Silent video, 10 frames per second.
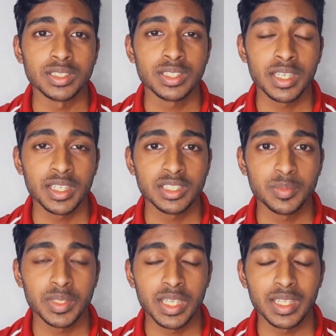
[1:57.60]

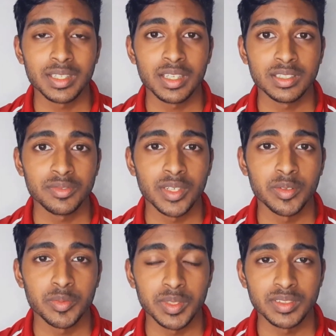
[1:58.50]
1080p at 30
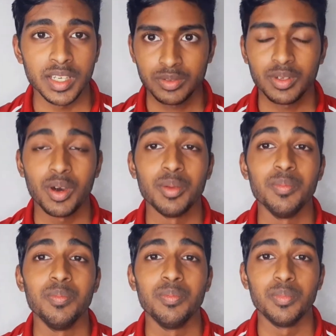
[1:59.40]
frames per second on
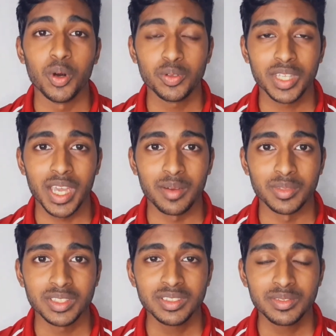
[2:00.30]
both
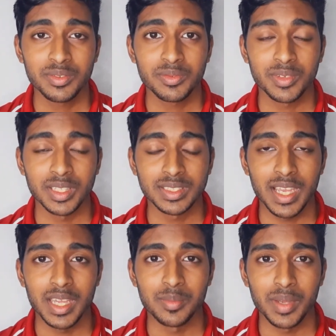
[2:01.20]
cameras, front and